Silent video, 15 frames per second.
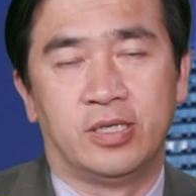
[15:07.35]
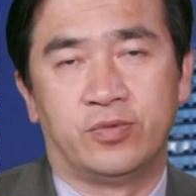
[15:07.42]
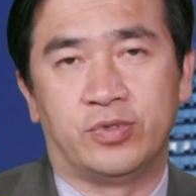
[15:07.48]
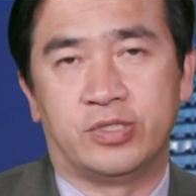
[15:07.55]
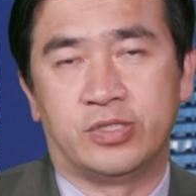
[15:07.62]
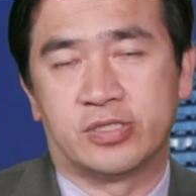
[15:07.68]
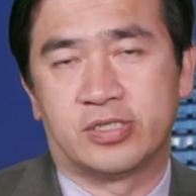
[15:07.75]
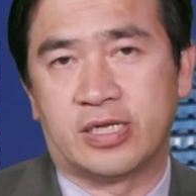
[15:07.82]

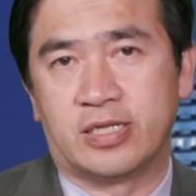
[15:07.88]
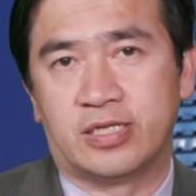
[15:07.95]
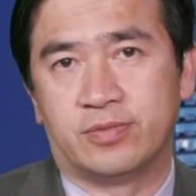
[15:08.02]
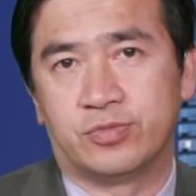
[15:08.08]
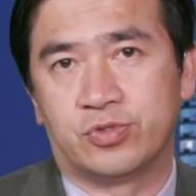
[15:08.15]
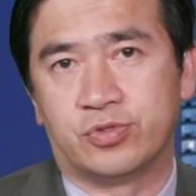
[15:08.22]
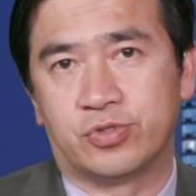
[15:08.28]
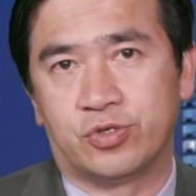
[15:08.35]
We need to send
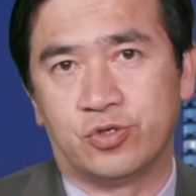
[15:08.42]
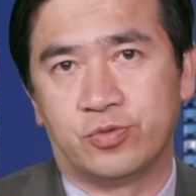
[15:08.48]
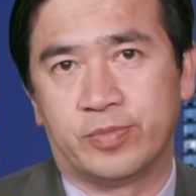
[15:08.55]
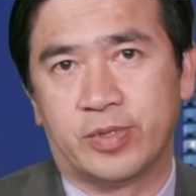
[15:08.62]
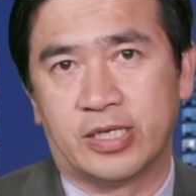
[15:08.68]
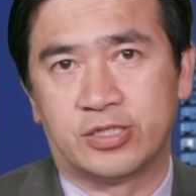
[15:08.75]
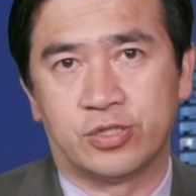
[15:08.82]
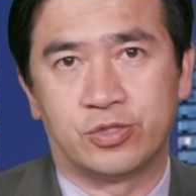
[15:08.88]
them to
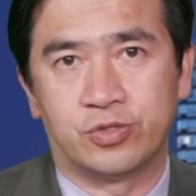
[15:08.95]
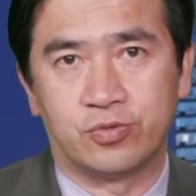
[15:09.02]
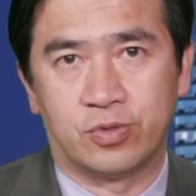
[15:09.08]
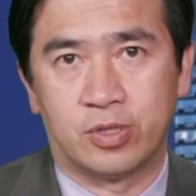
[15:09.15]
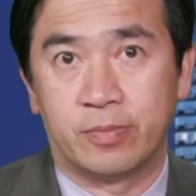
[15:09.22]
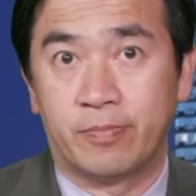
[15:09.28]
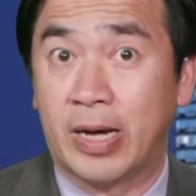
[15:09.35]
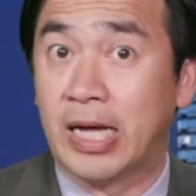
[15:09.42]
Cuba as a
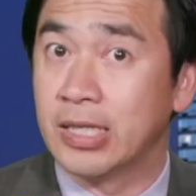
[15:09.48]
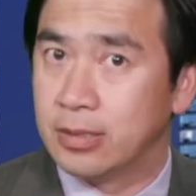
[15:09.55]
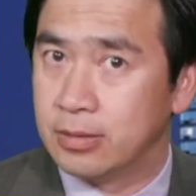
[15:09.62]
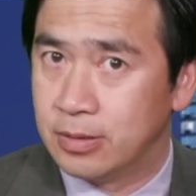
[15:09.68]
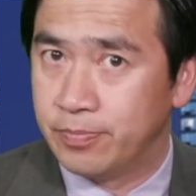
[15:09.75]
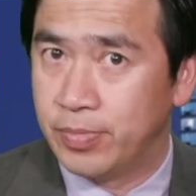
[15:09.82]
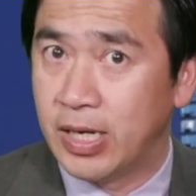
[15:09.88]
tour, but